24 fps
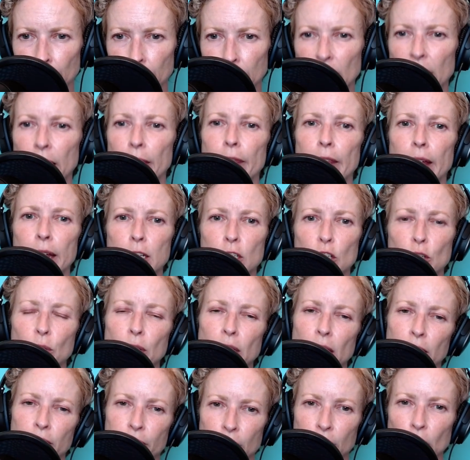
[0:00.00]
And then you
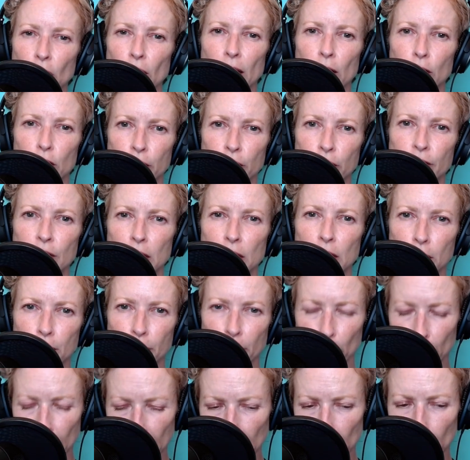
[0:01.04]
can figure out your fix
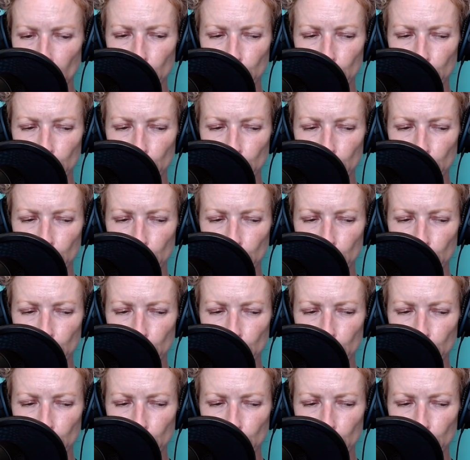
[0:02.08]
from there.